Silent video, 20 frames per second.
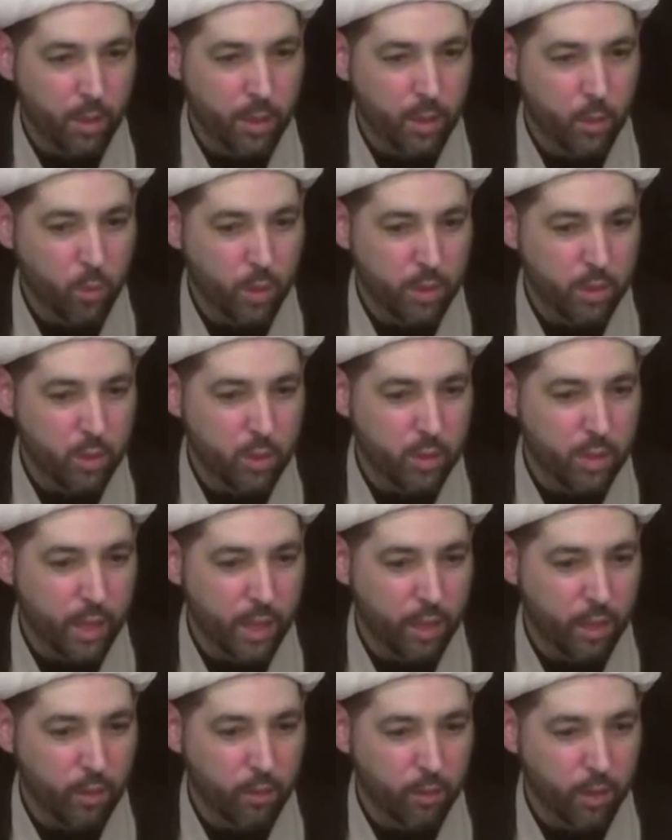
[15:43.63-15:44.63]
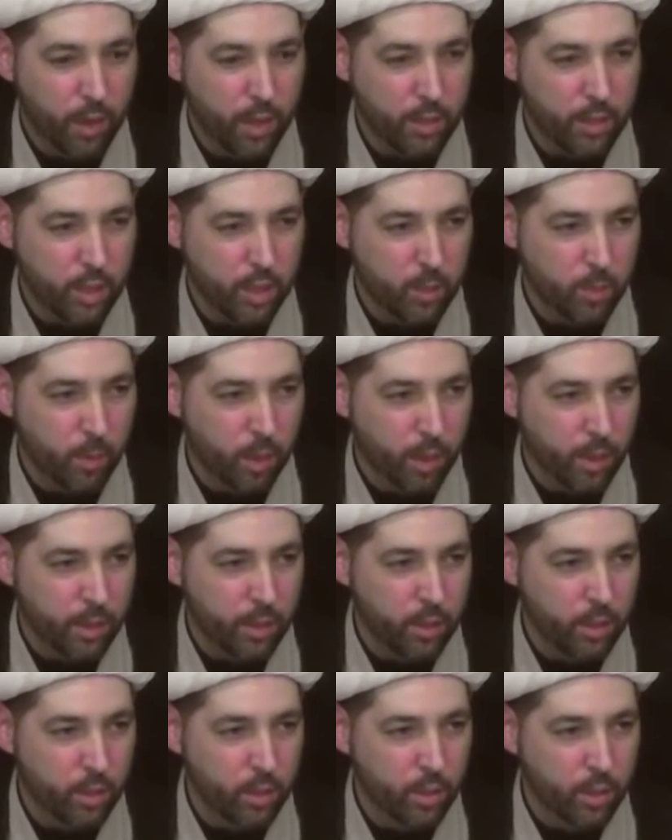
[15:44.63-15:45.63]
he went to sacrifice
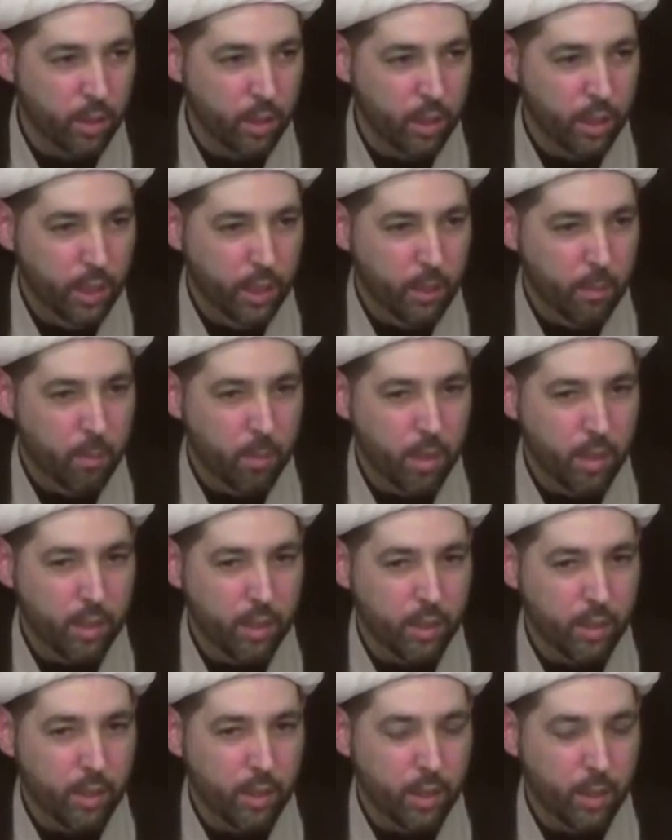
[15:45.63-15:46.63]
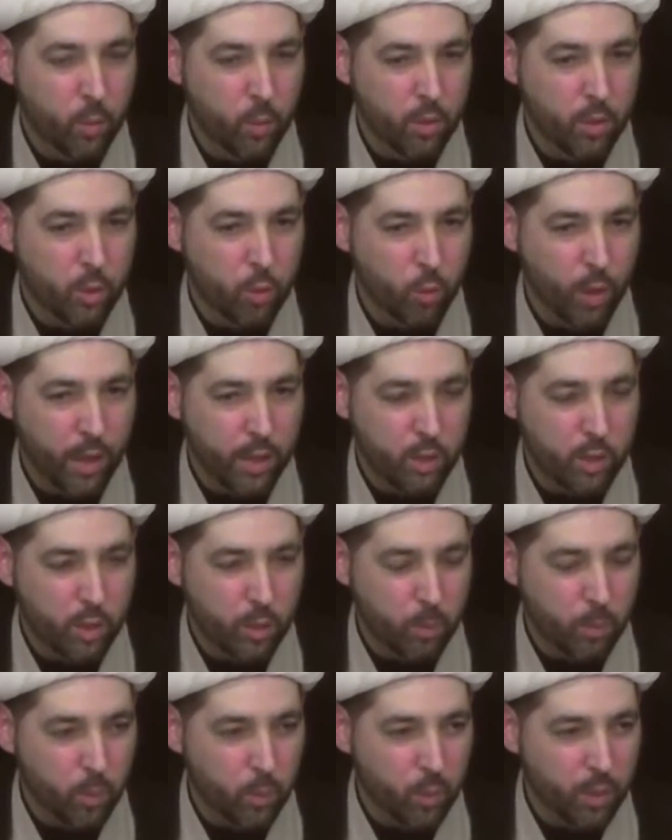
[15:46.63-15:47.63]
Ismail, but it was
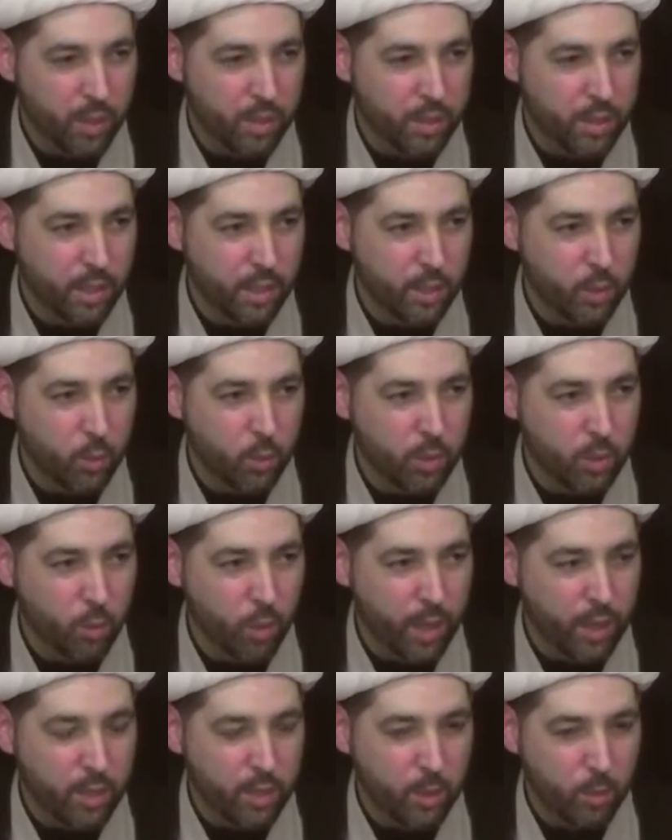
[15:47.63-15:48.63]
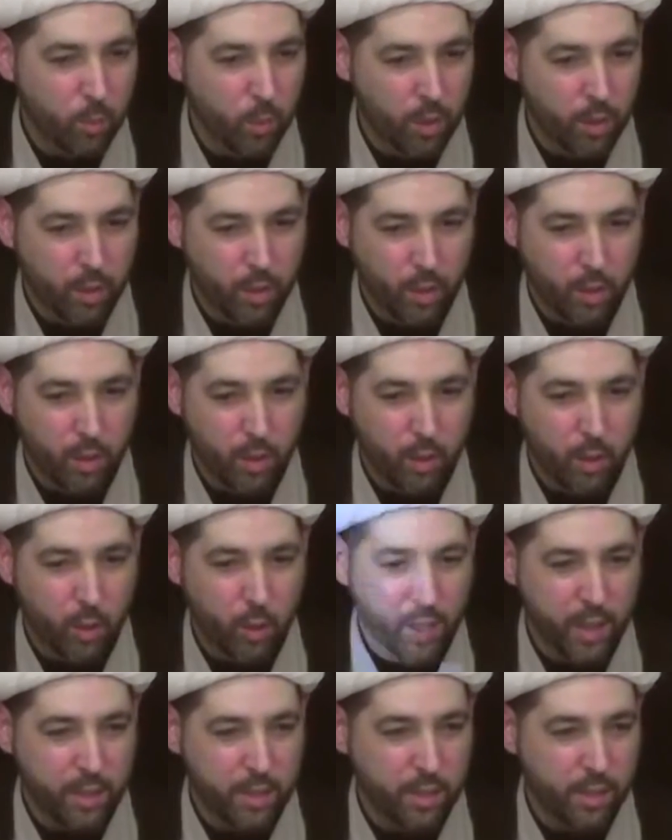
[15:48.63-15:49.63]
ransomed. It says it was ransomed with a
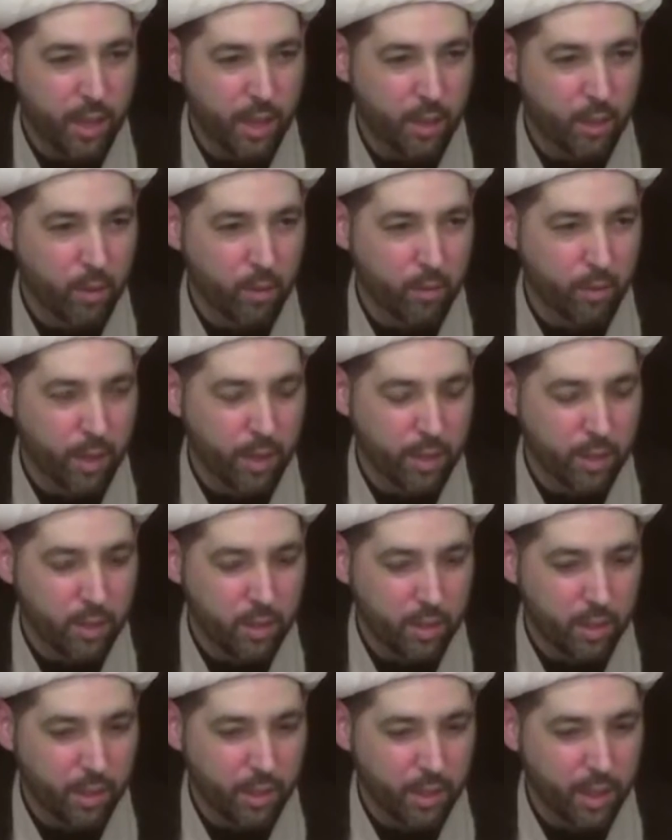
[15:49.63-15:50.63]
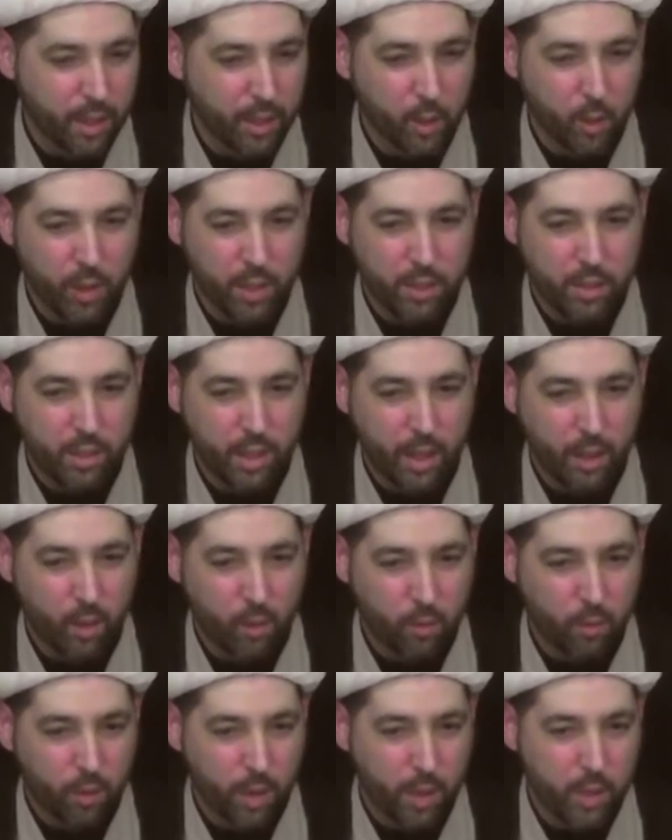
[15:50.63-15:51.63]
great sacrifice, and that great
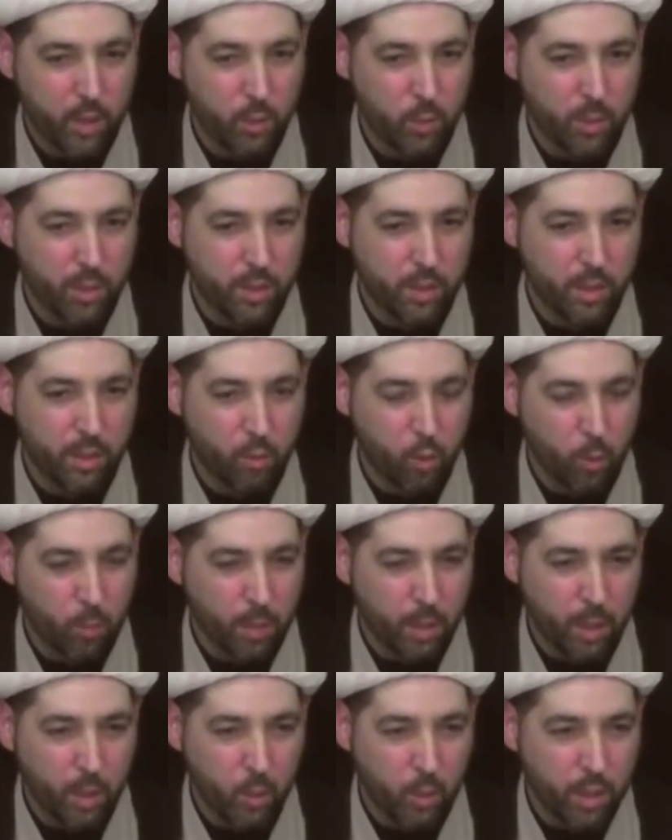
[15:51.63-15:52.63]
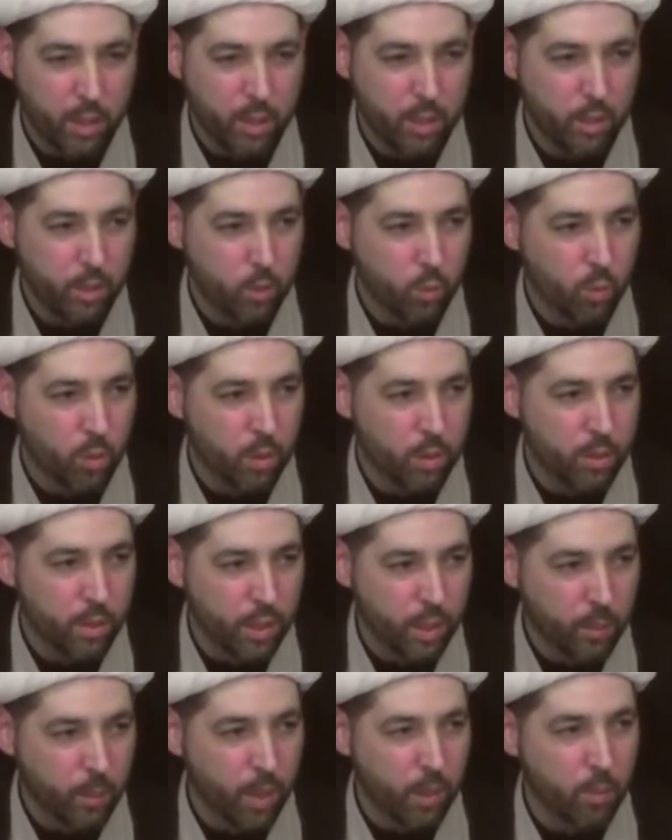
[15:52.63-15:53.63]
sacrifice we see from narrations was
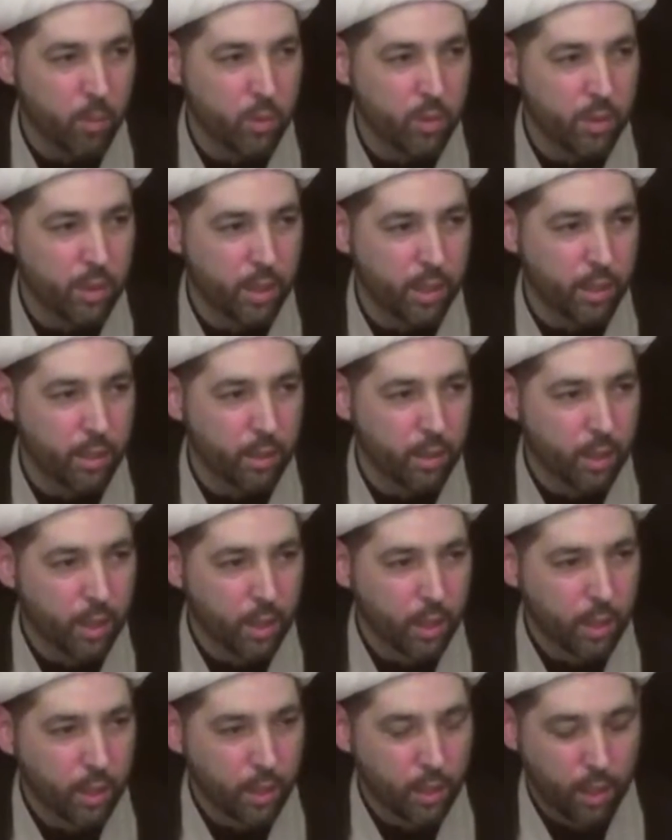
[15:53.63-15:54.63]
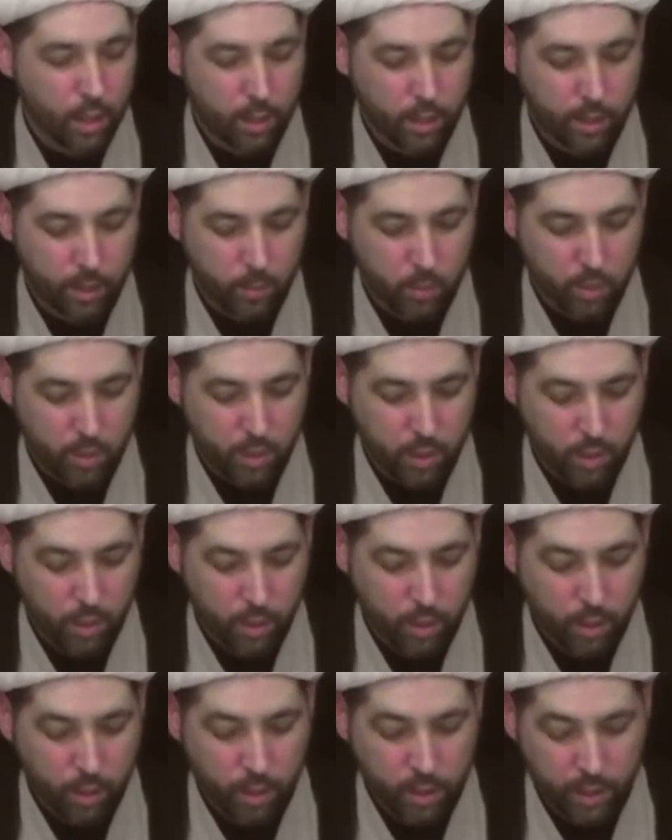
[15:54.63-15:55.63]
Imam Hussein
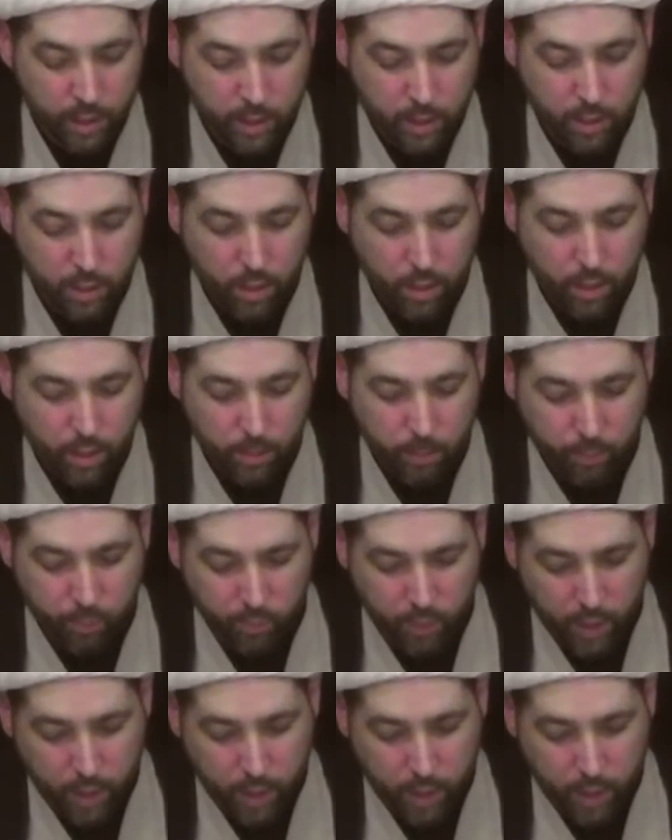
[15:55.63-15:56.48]
alayhi salam.